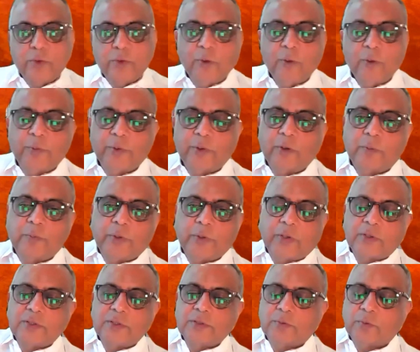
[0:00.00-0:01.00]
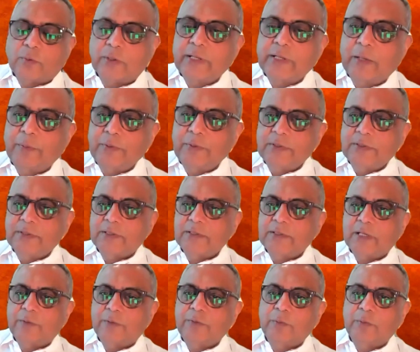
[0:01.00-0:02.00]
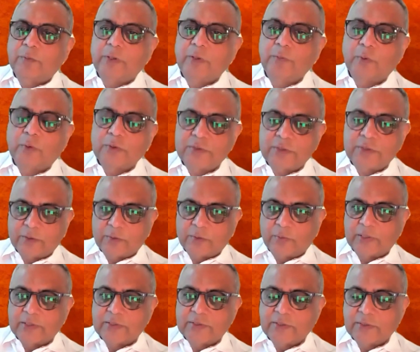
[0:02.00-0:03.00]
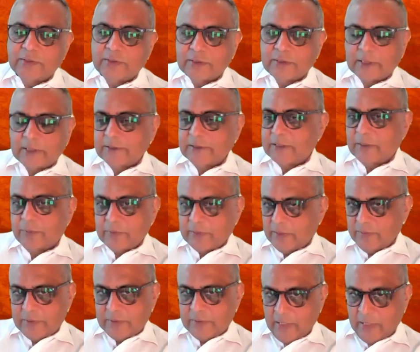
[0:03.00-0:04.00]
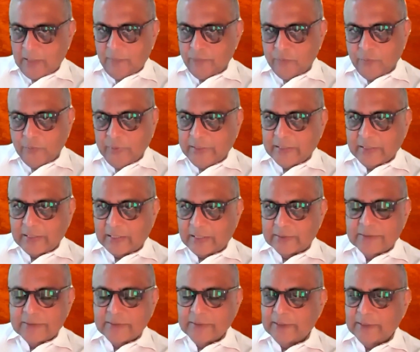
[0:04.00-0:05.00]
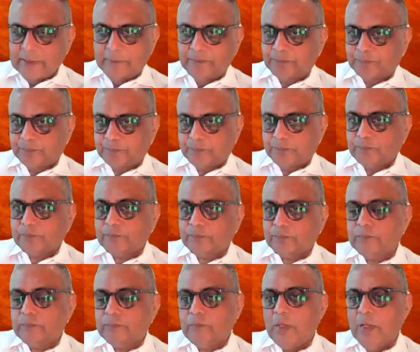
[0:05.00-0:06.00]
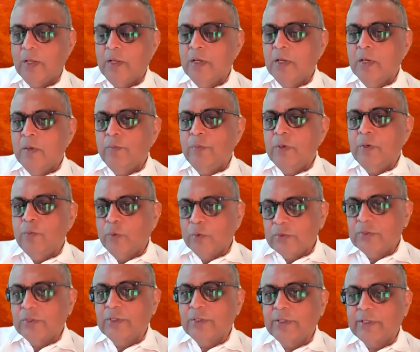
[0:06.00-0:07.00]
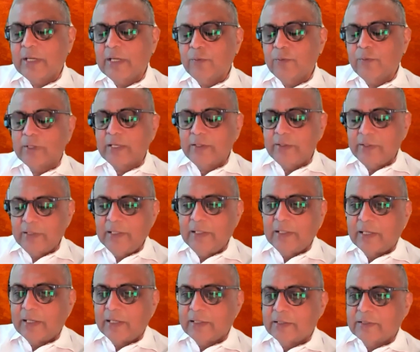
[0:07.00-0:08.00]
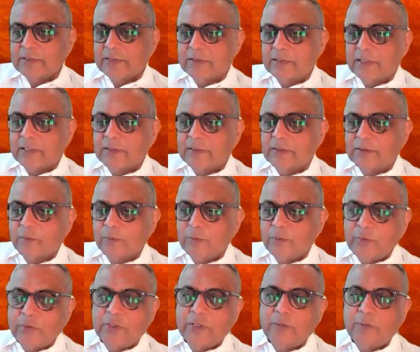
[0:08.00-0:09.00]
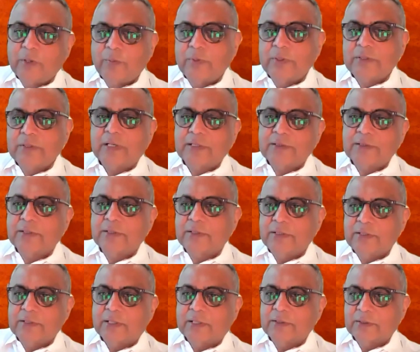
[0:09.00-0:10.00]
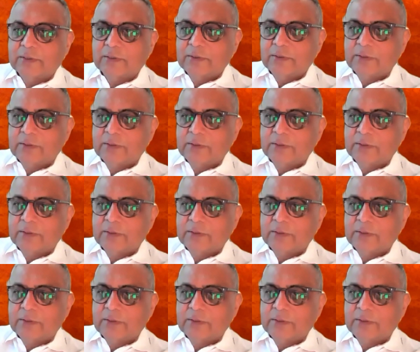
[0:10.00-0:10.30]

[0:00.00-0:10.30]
group, because what happens is everybody posts their questions, and sometimes we can answer them. But most of the time, what I really like is that community members answer each other.